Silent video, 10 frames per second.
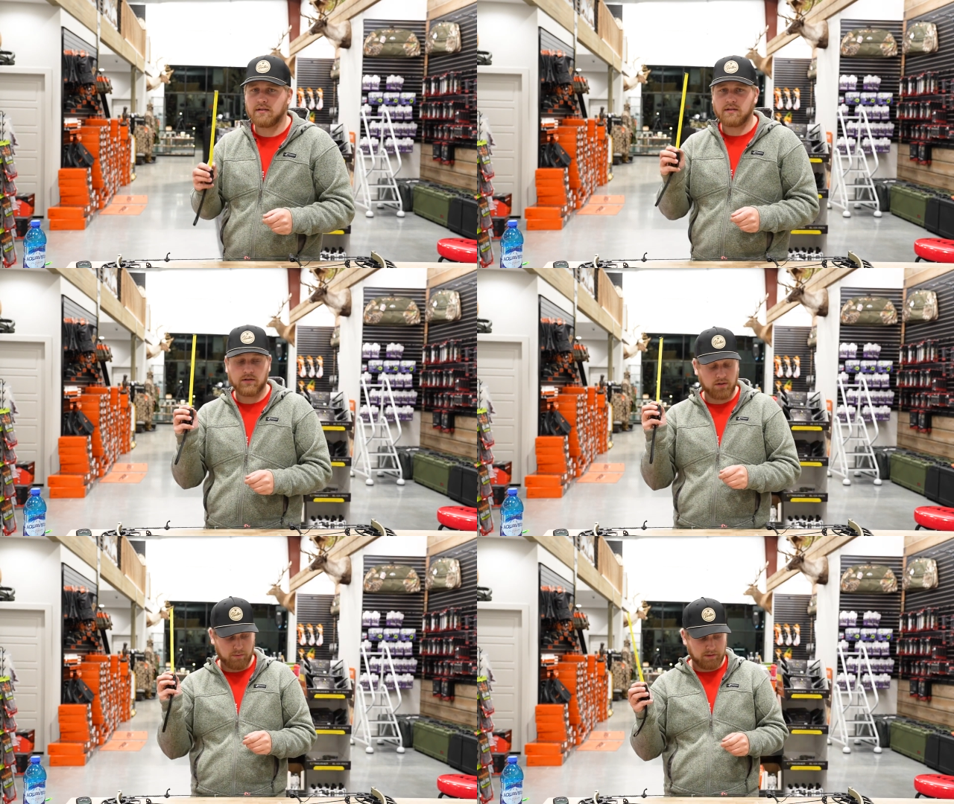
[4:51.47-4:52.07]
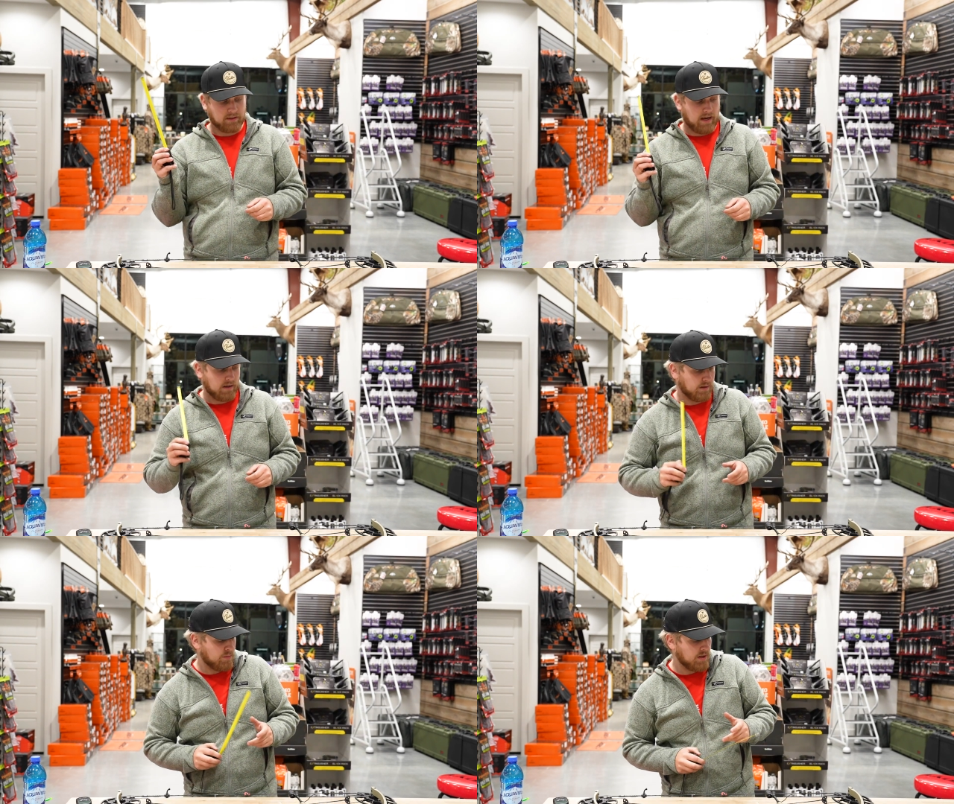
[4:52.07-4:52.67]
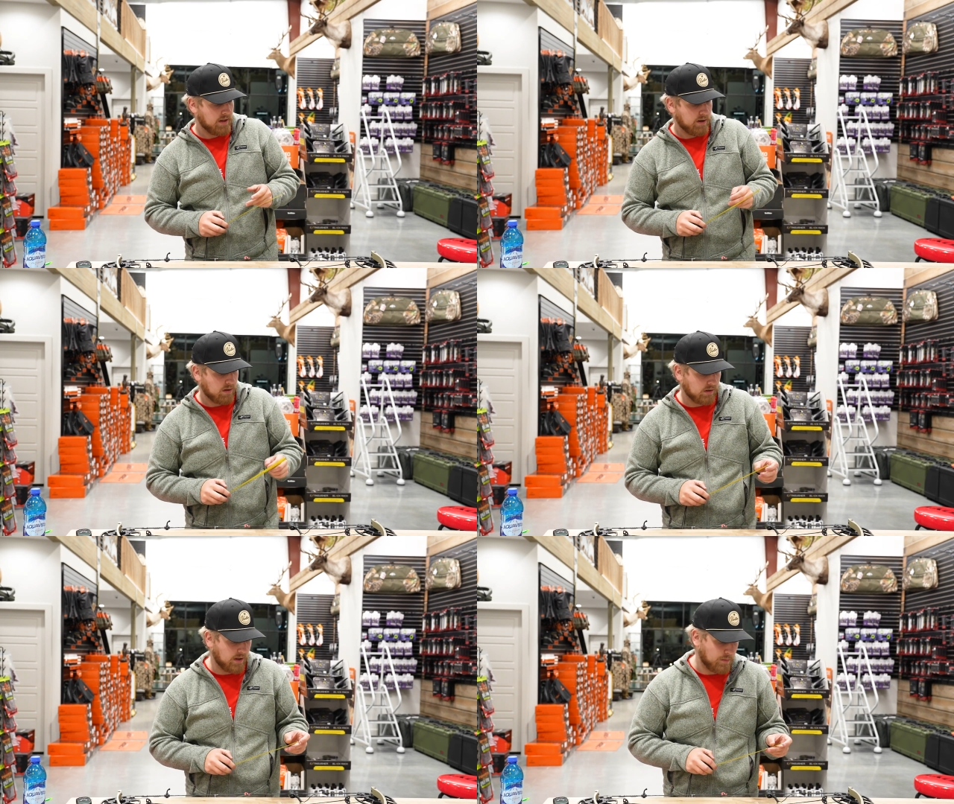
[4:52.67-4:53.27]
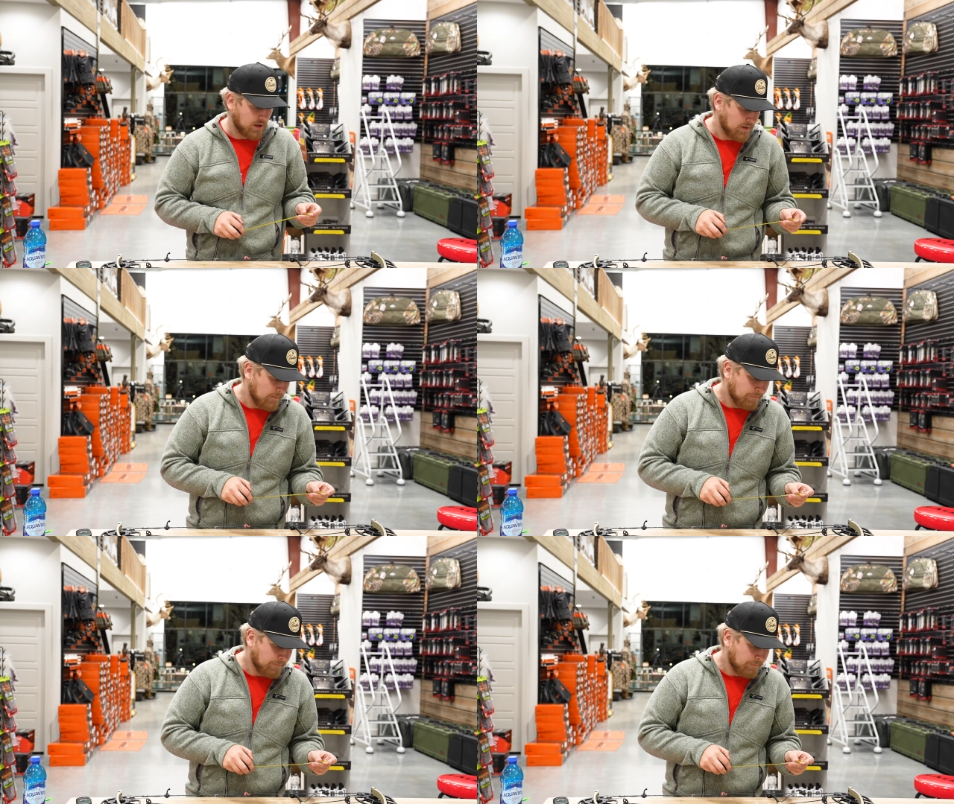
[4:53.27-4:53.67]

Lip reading: so exactly what they are claiming.